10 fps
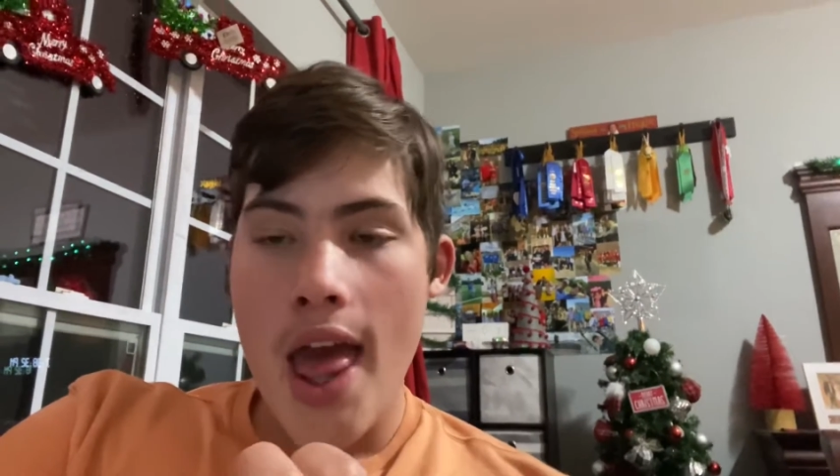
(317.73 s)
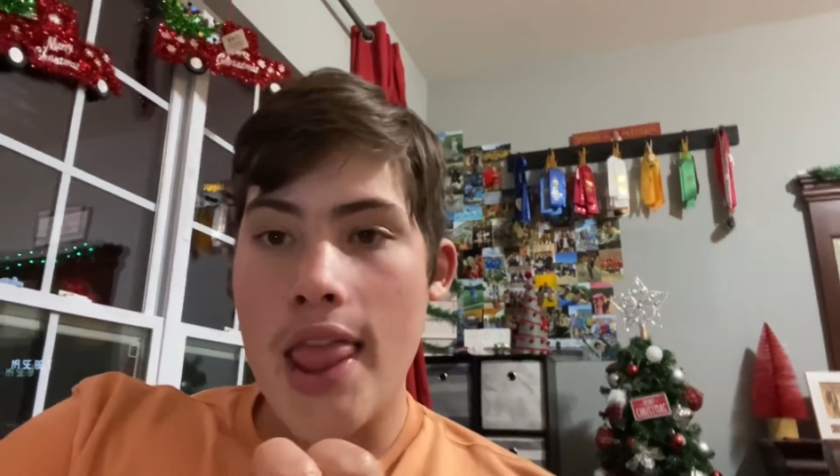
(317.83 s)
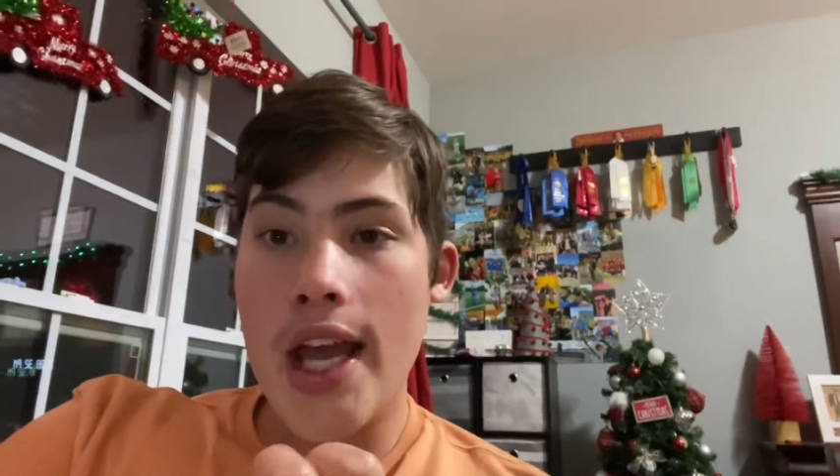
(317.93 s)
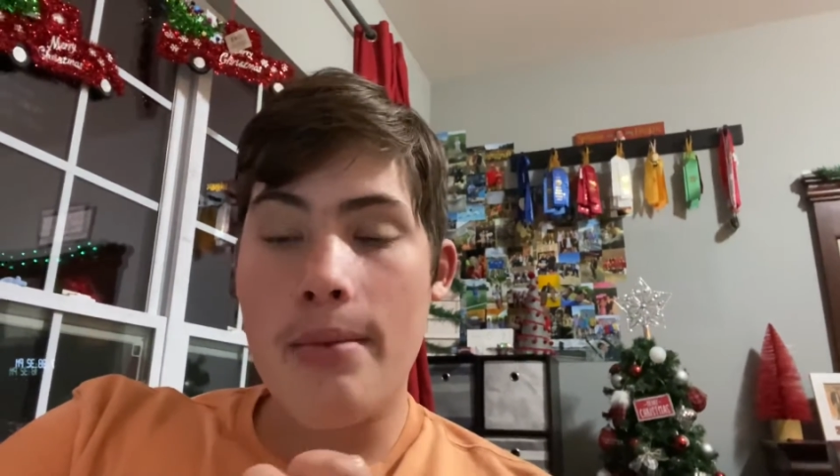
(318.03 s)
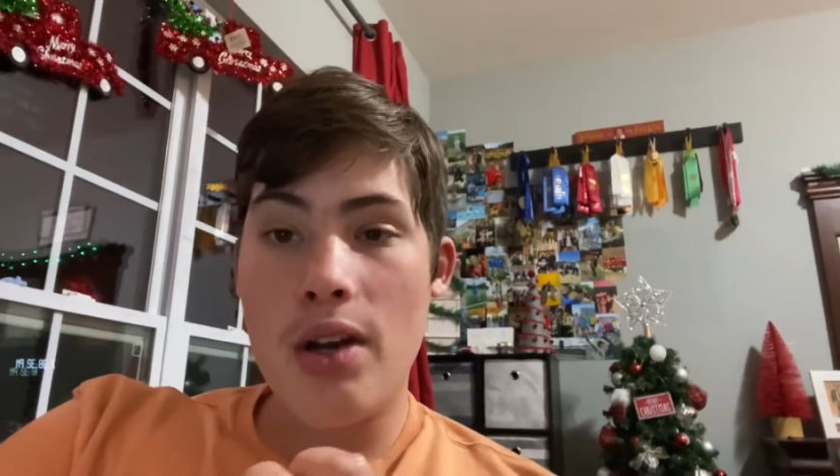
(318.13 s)

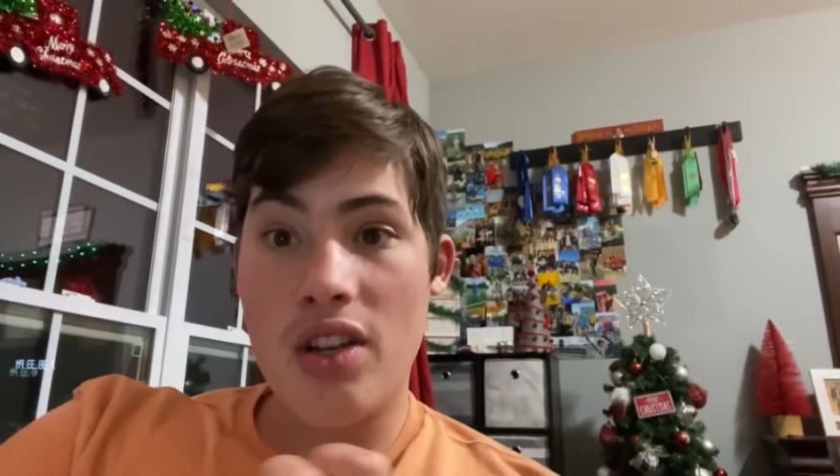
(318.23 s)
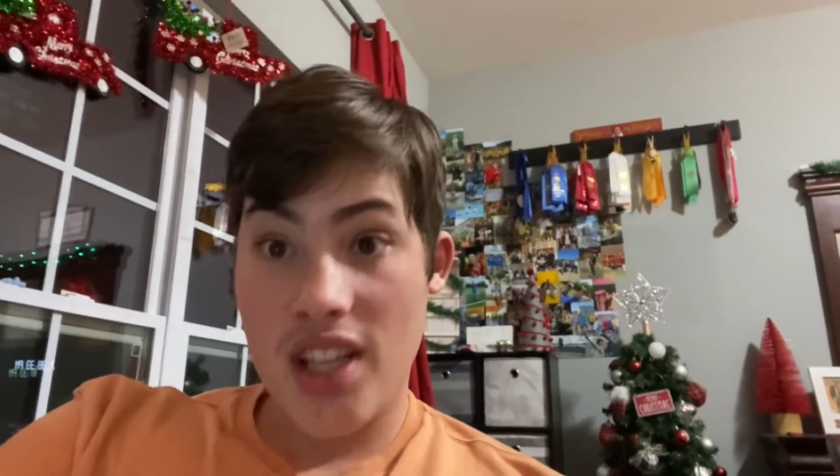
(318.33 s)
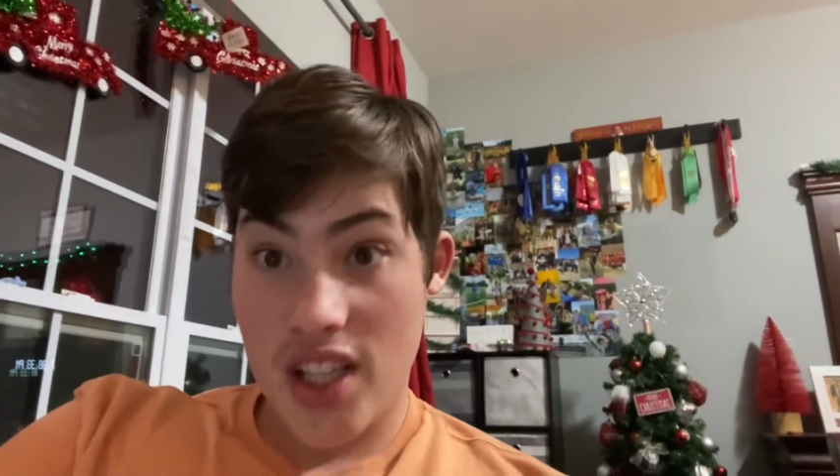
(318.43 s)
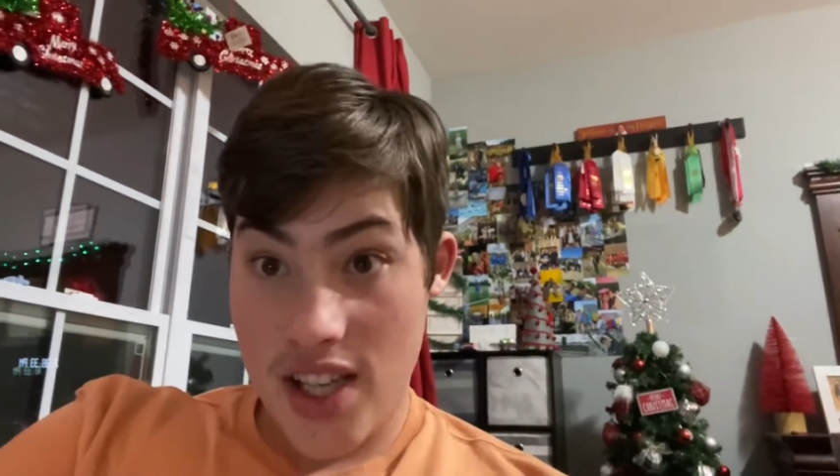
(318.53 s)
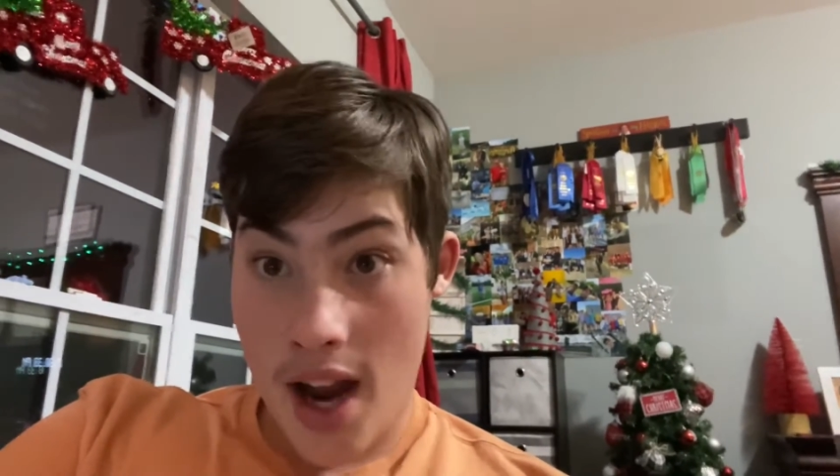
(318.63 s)
Then I'm gonna go
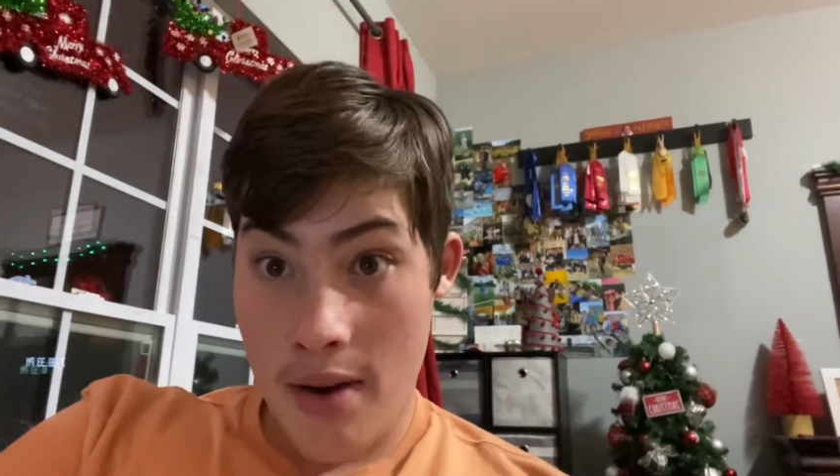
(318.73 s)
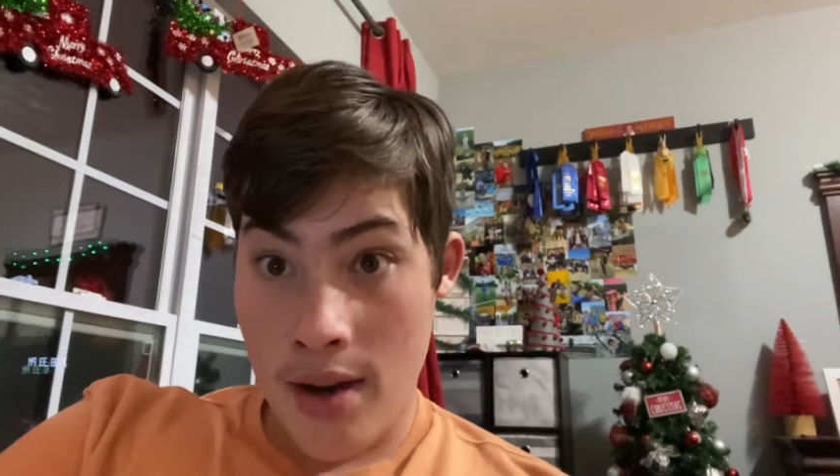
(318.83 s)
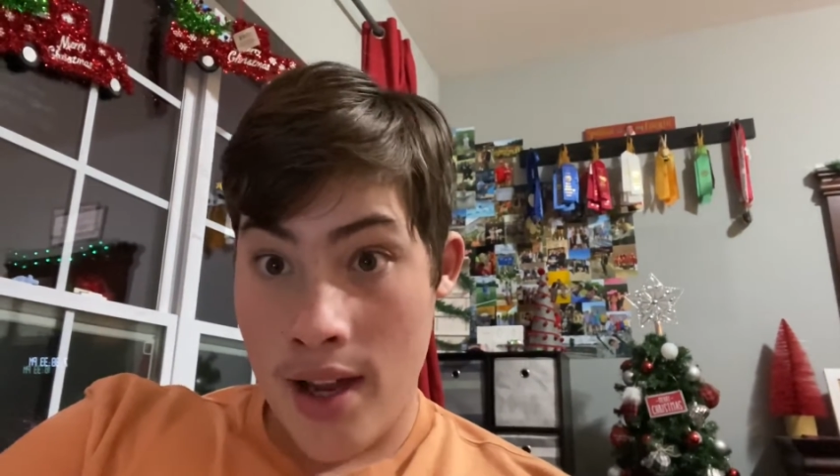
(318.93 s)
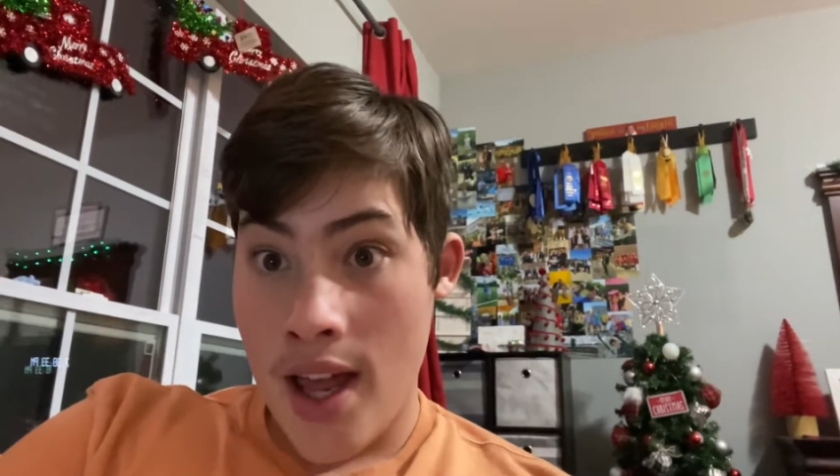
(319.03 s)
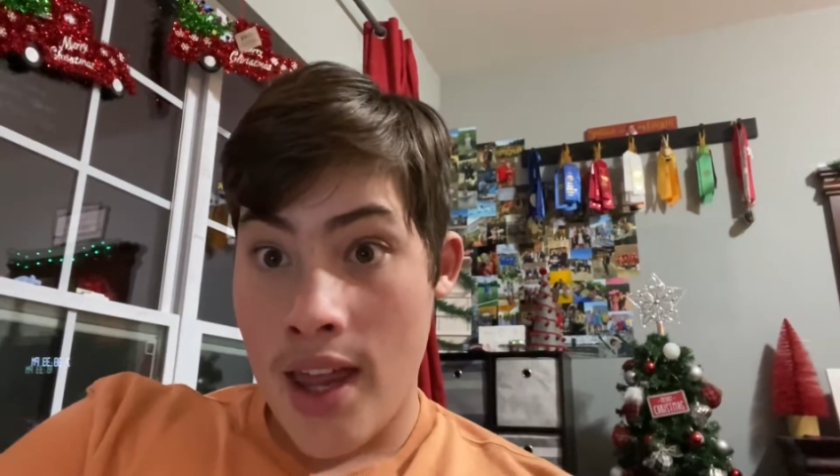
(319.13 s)
take a
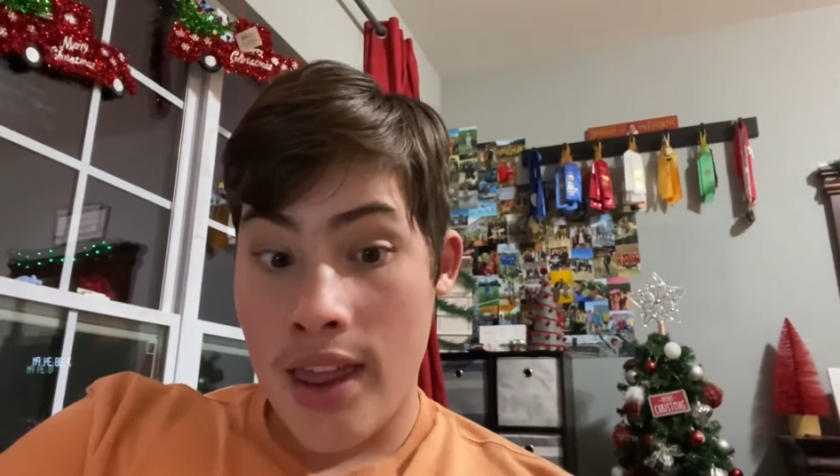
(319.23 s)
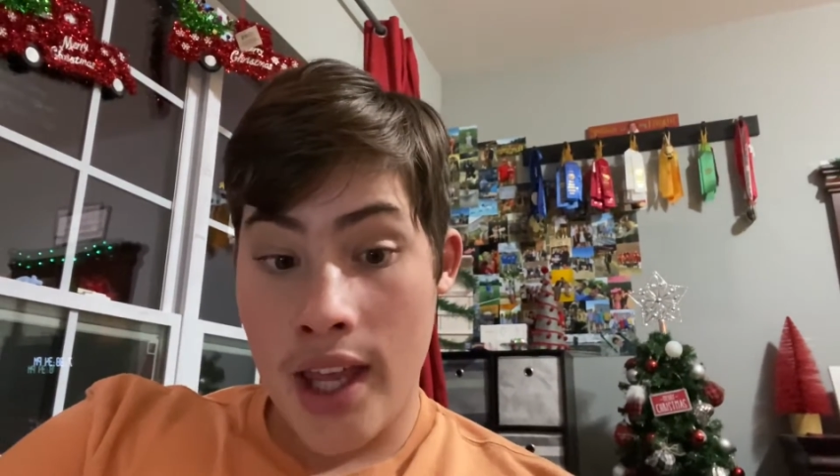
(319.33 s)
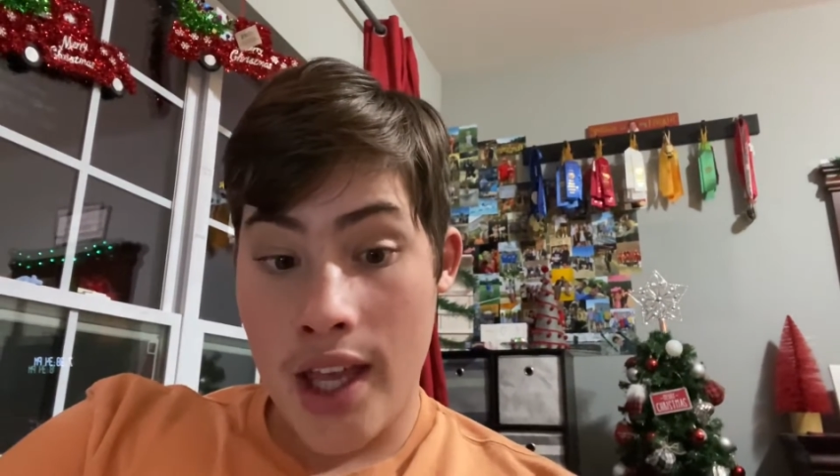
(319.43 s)
shower, then